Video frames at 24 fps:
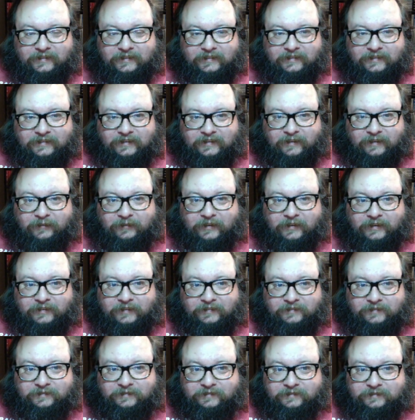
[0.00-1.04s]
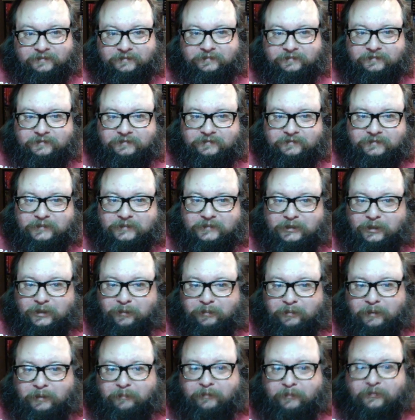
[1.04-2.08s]
I mean,
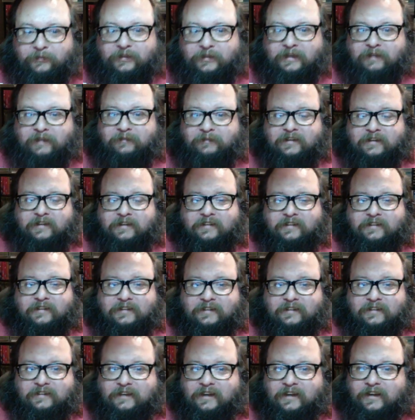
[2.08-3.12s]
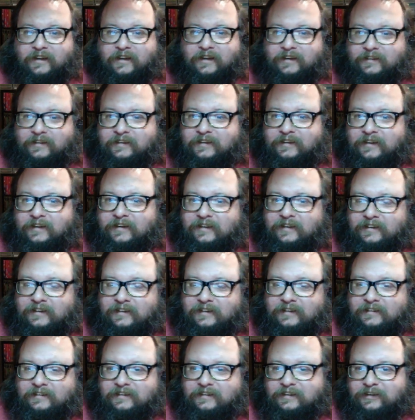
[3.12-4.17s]
people think of me, they think of the Galleon. They
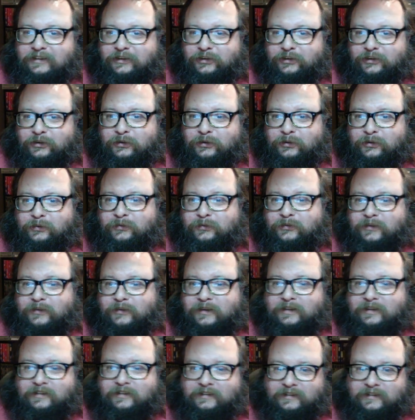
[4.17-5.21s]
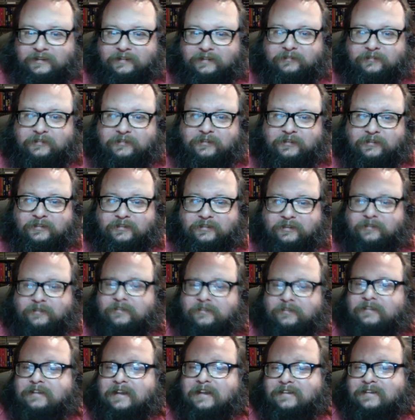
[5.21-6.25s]
think of you, they're gonna think of those.
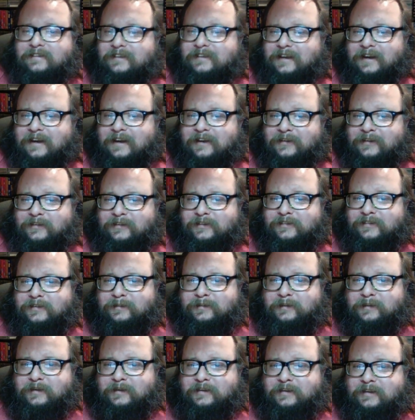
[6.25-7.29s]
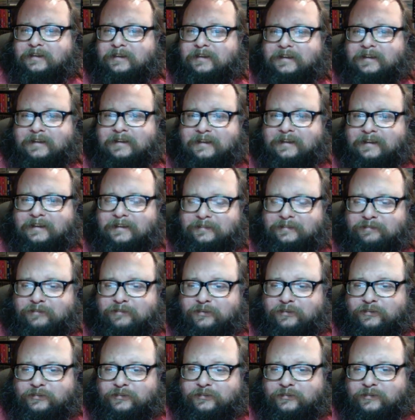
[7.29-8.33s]
That's the guy who does the big full
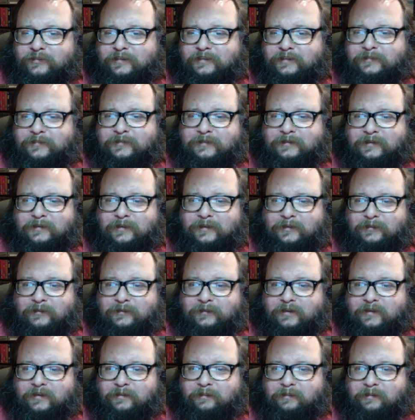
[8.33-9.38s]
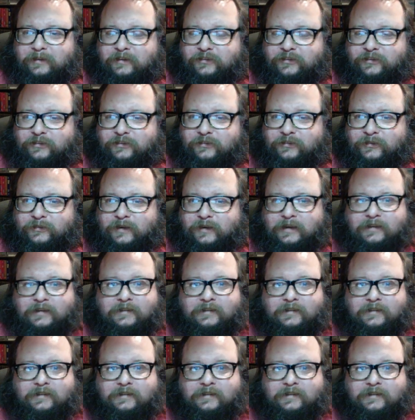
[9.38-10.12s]
screens with all the weird pictures, right?